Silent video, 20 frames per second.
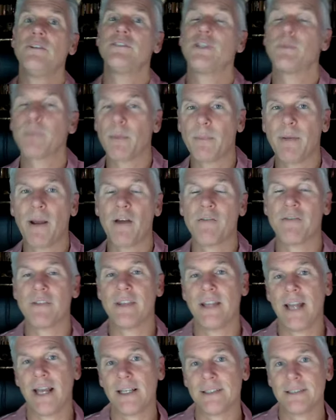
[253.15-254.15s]
to prepare for the
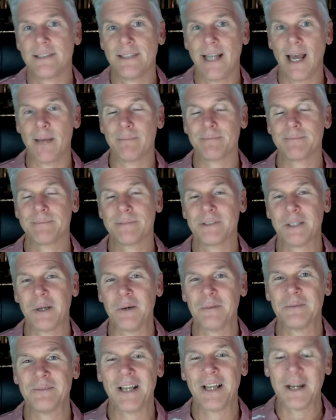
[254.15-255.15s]
next step. So
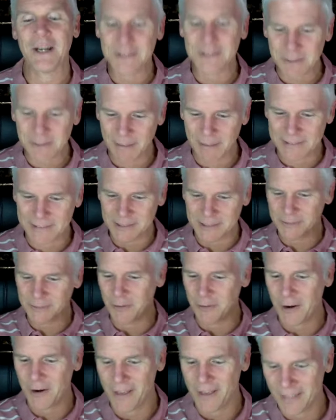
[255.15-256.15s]
there's your message
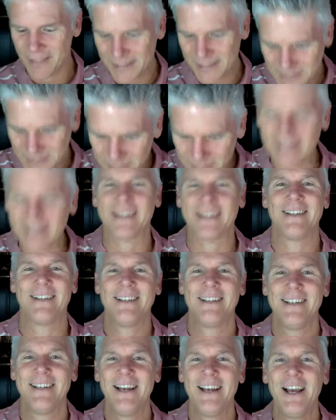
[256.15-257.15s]
for this week.
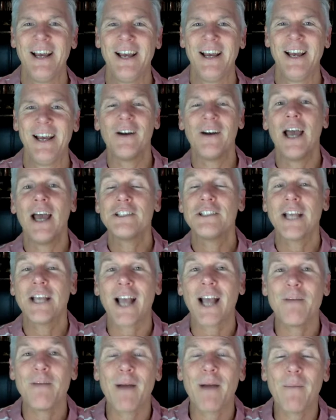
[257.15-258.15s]
So check
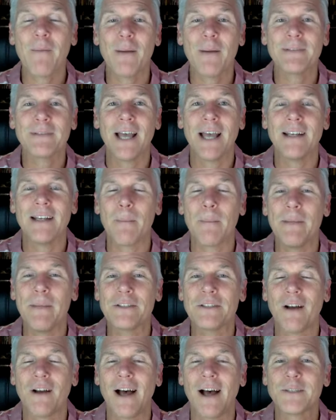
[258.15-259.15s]
out my website,
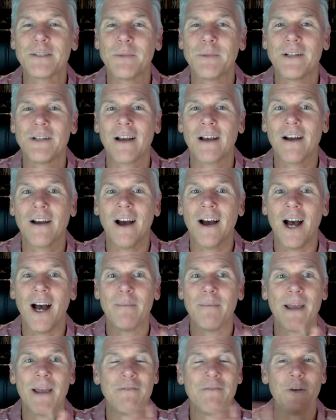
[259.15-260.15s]

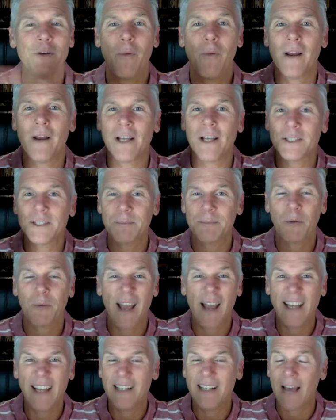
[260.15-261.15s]
mitchellosborn.com. If you want a
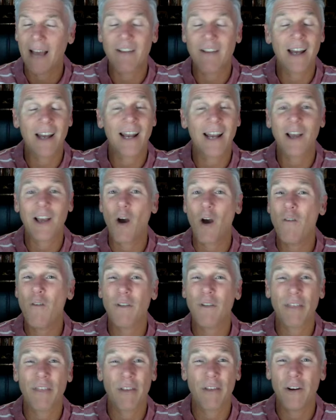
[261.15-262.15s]
spread, I've got like
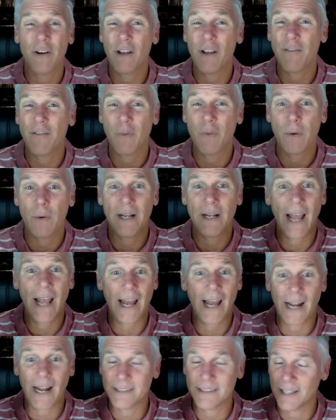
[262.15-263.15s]
over 30 or 40,
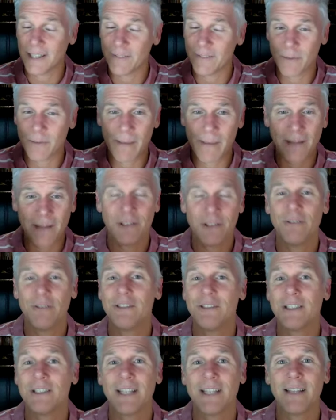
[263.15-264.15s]
and I deliver them back to you
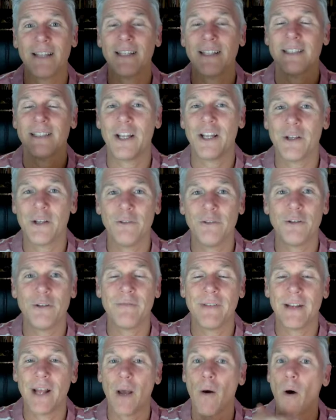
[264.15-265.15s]
just like this in a YouTube
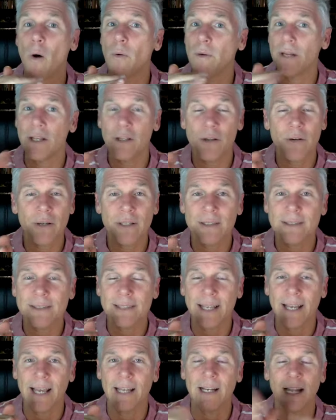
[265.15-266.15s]
video. Only you can
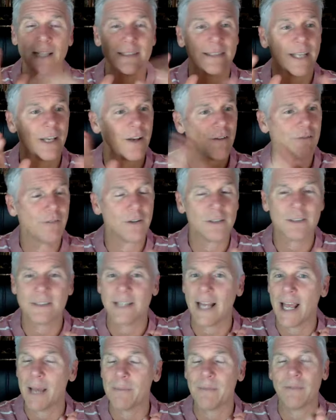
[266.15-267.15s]
see it. I say your first
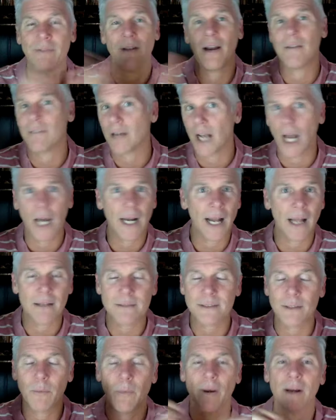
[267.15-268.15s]
name if it ever got
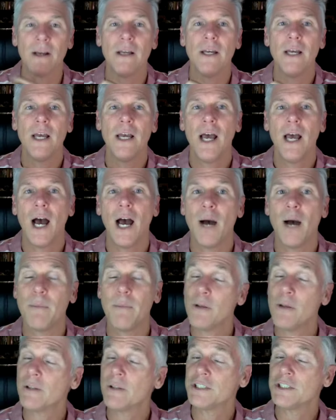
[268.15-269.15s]
out somewhere, but
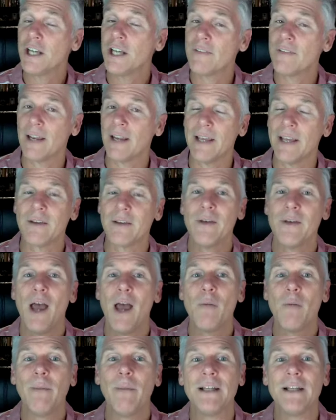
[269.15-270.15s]
you can share the link.
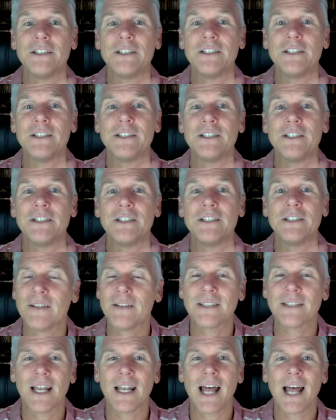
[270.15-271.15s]
But check them out.
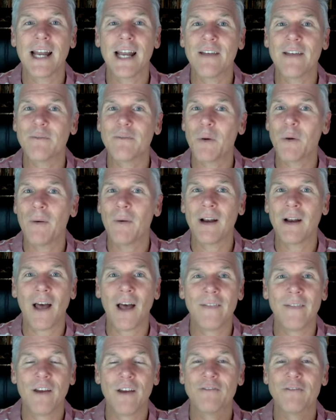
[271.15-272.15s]
There's a lot of them going
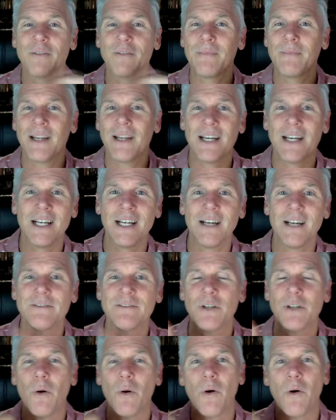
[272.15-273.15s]
on there, from love
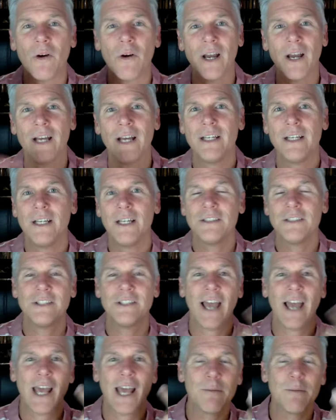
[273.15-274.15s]
to aura to
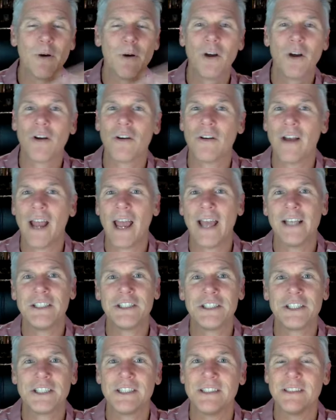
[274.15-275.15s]
animal
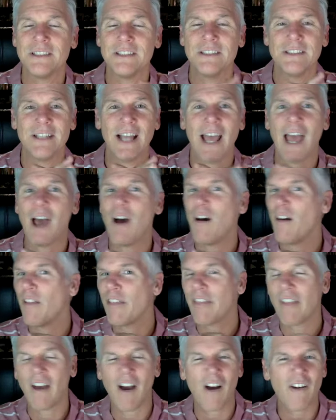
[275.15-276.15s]
creation,
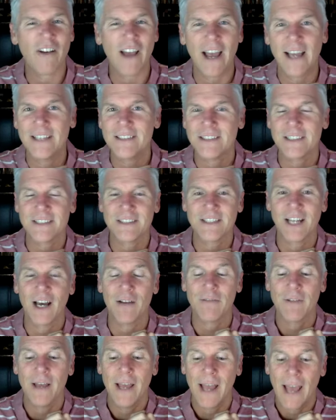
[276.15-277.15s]
health, all kinds of stuff.